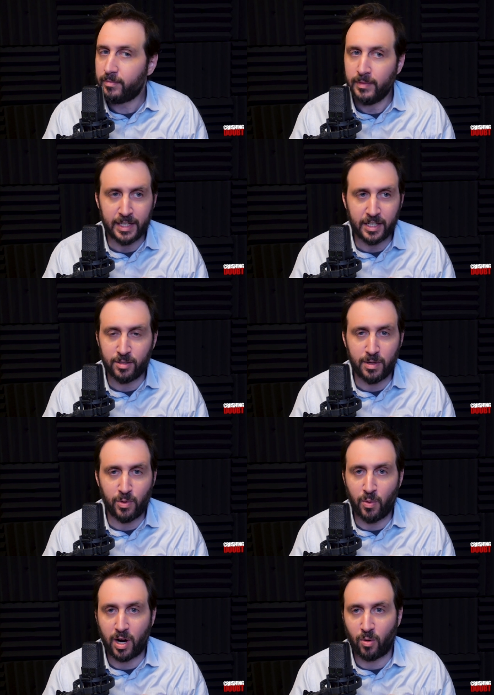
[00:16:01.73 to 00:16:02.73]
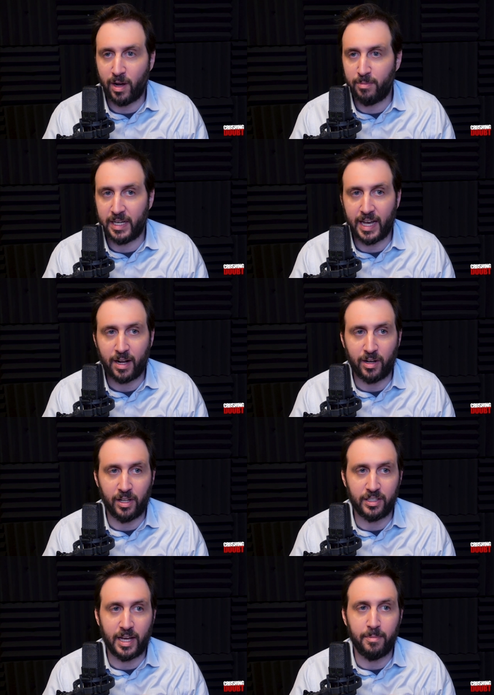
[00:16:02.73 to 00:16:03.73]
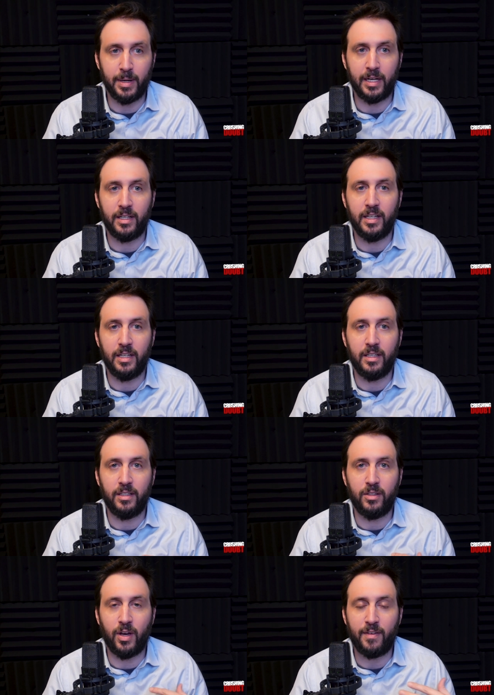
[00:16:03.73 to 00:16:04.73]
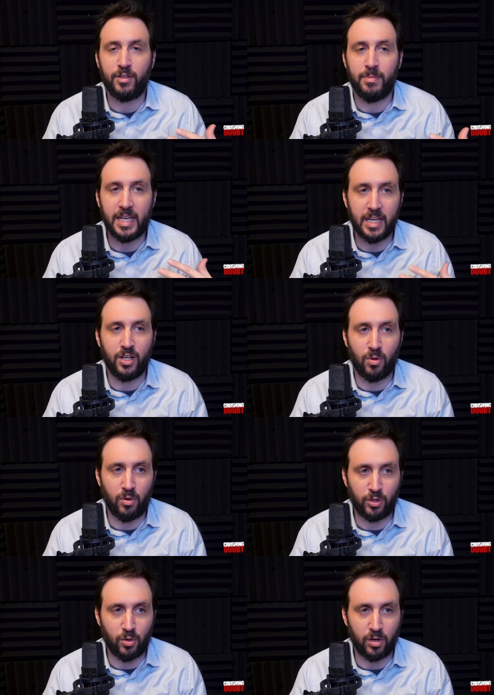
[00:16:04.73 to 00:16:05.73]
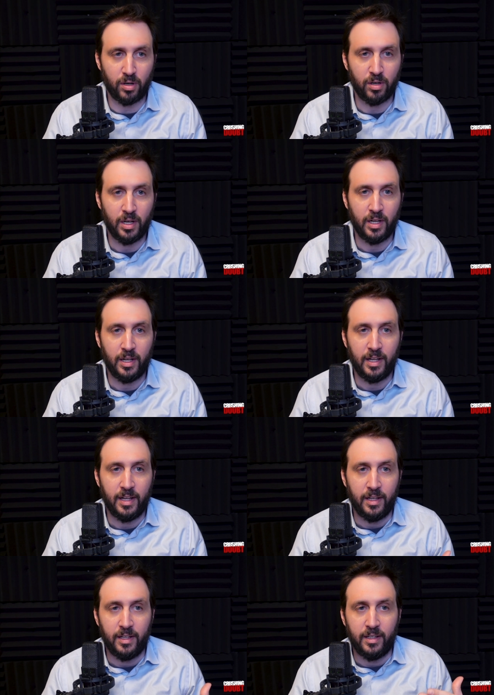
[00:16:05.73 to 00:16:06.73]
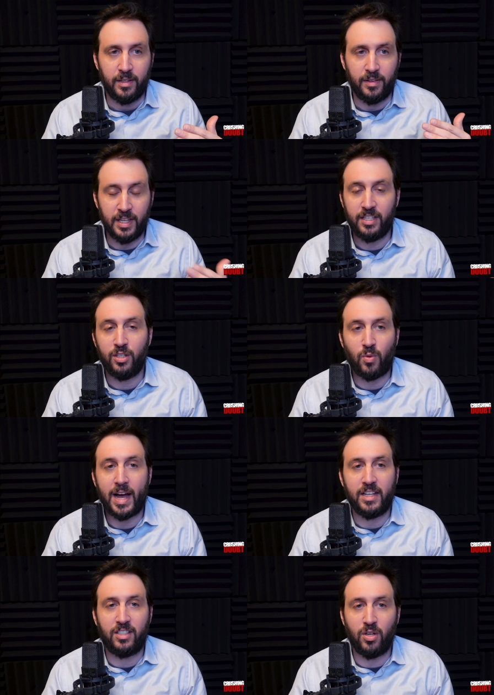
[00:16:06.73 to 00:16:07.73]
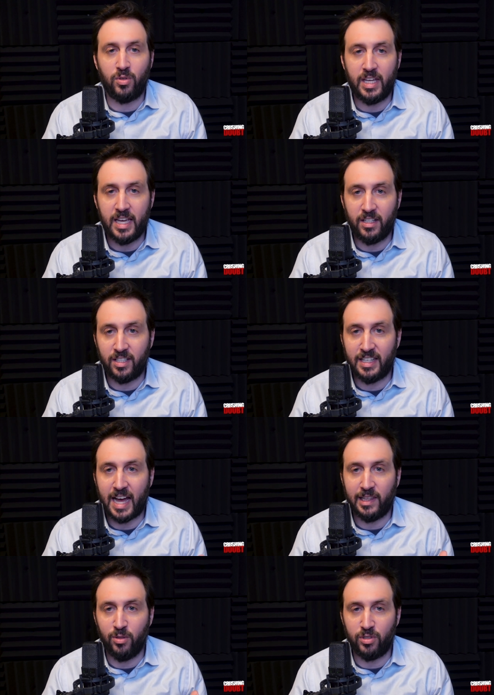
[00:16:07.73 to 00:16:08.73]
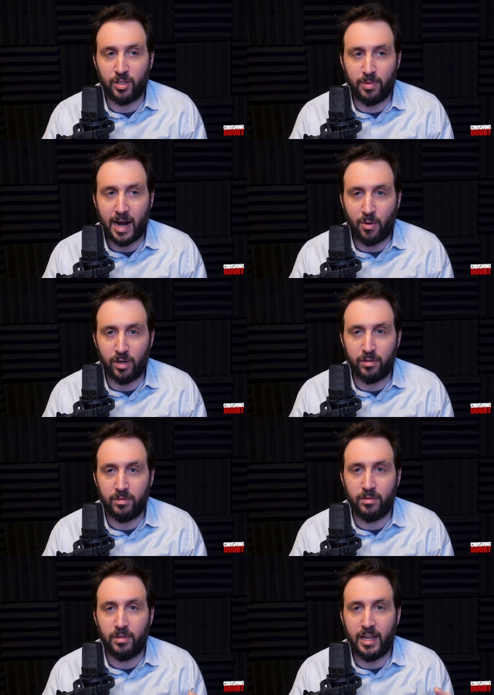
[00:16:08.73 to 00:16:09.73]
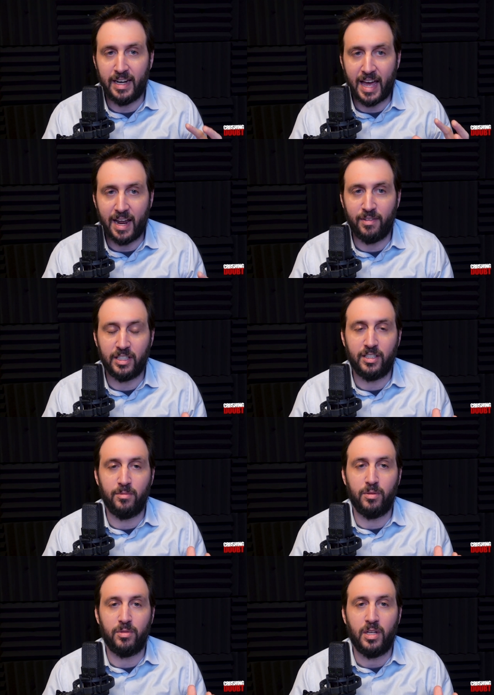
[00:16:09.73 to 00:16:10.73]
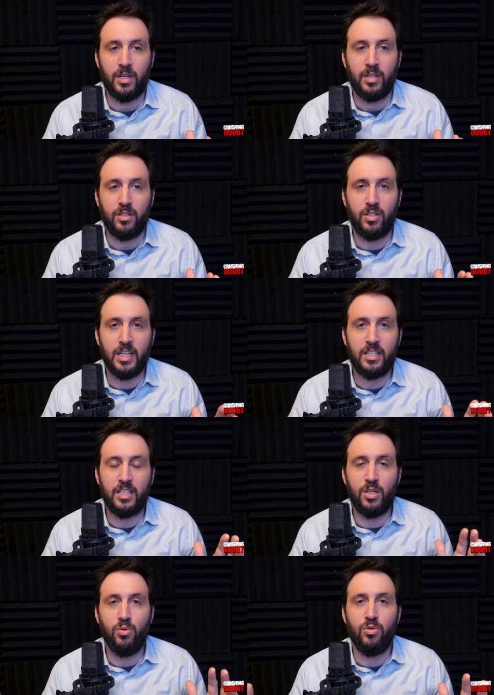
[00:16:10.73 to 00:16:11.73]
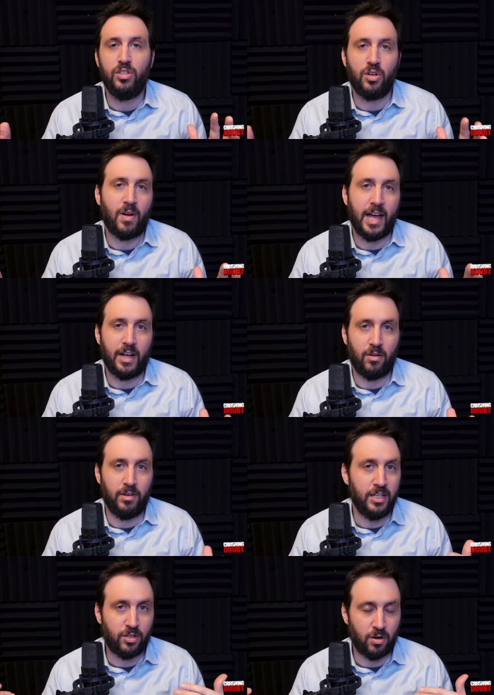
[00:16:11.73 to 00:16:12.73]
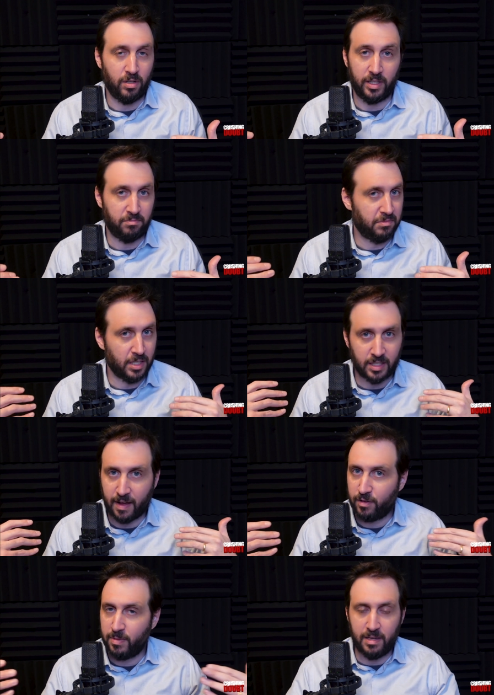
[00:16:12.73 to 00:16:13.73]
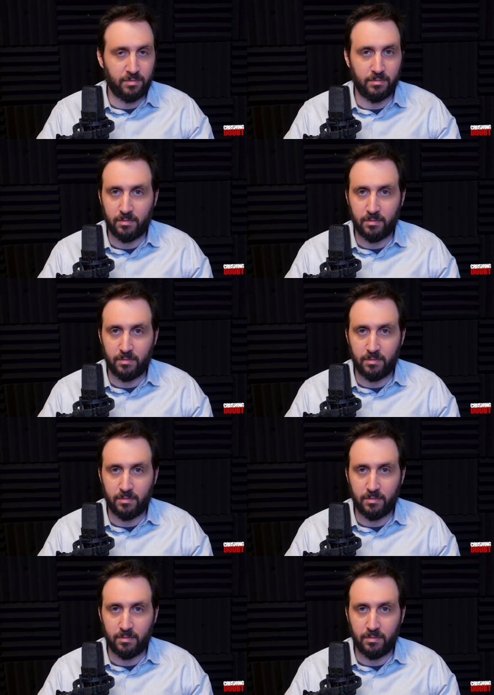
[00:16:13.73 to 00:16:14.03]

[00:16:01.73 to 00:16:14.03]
That doesn't mean we walk around being angry all the time, but you have to be in your own corner. This is why it's so key to not losing power and not having symptoms. You need to use your anger internally, doesn't have to be